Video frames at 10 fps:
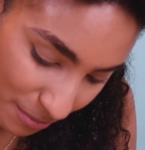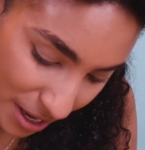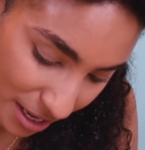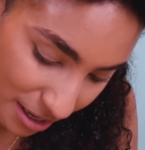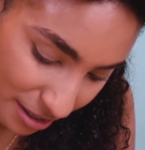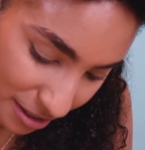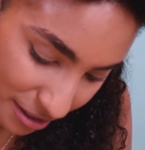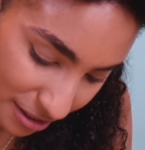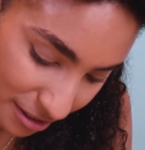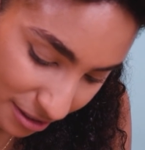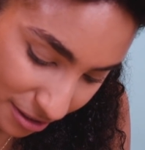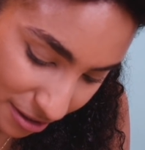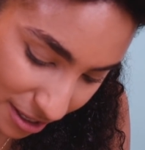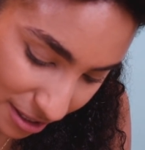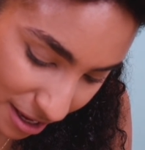mate,
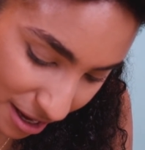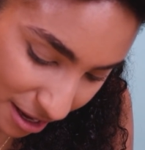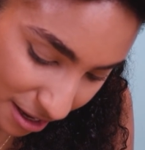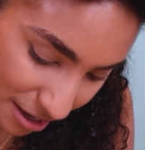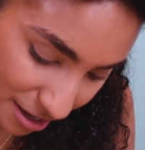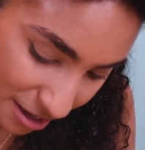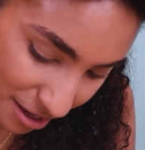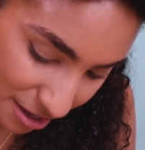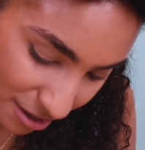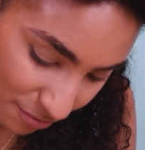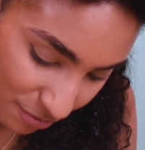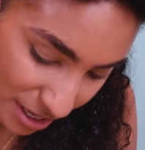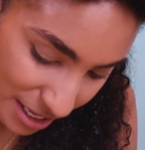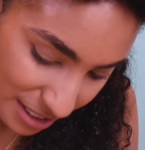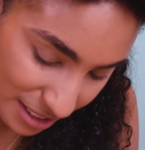look at that. You can
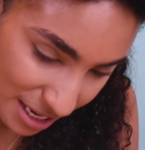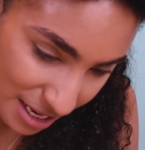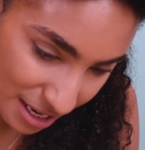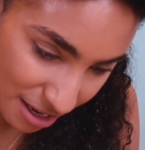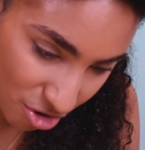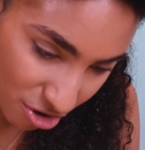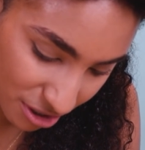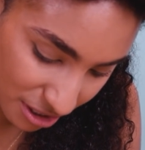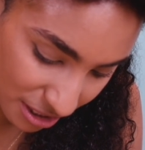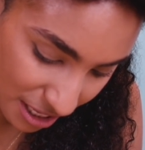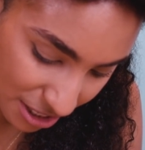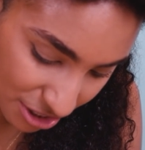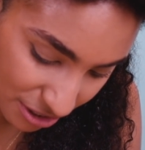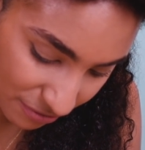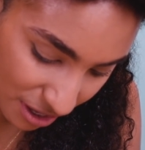really see the
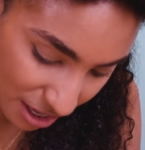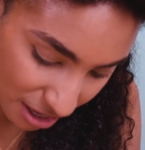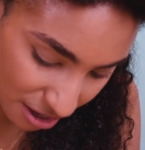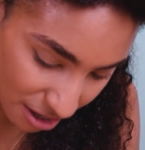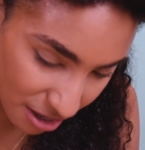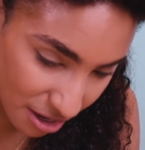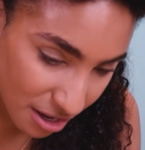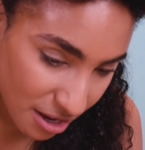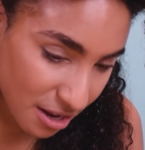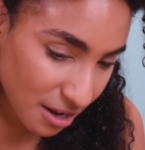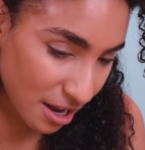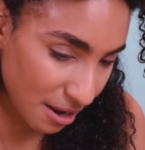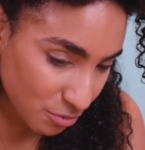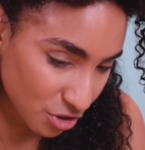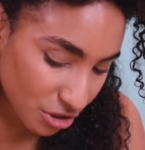oxidation of color.
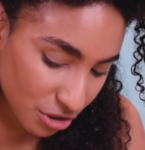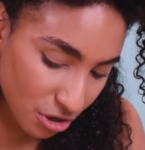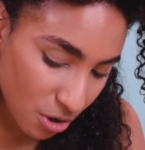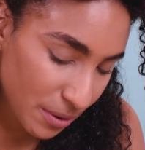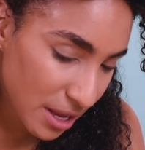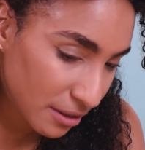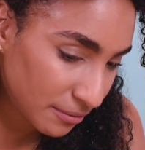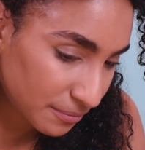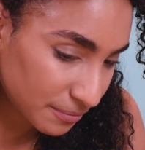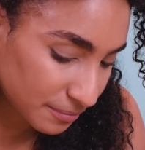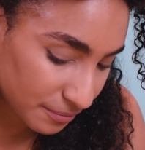I'm just gonna go in